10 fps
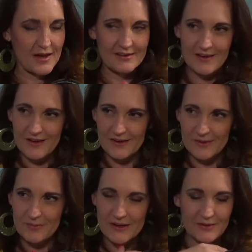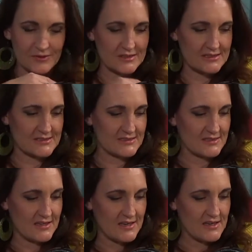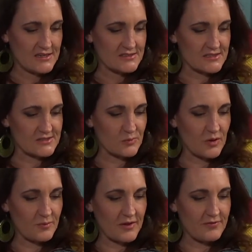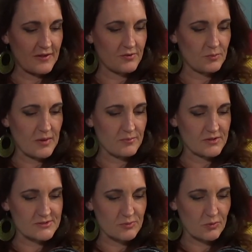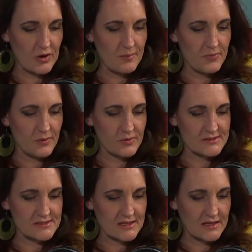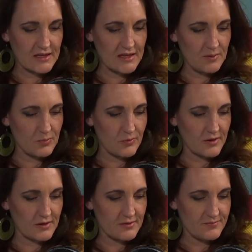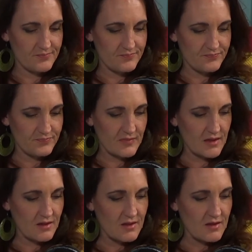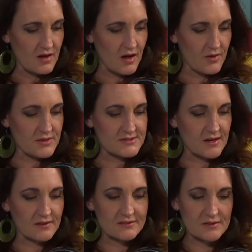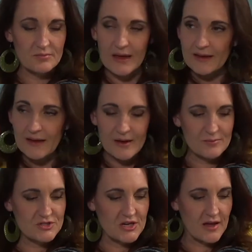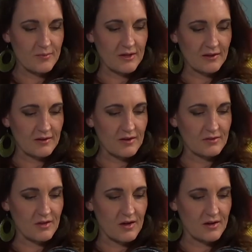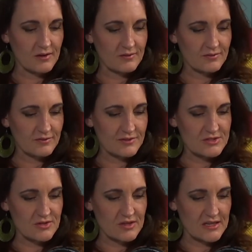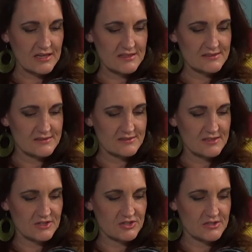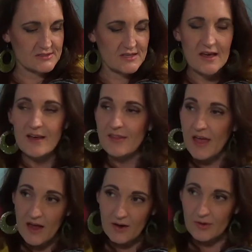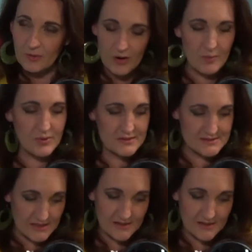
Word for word: my daughter, my oldest, says one of my favorite memories with Grandpa was the keyboard all the songs he'd make up, jamming along to the hits such as The Hair in Grandpa's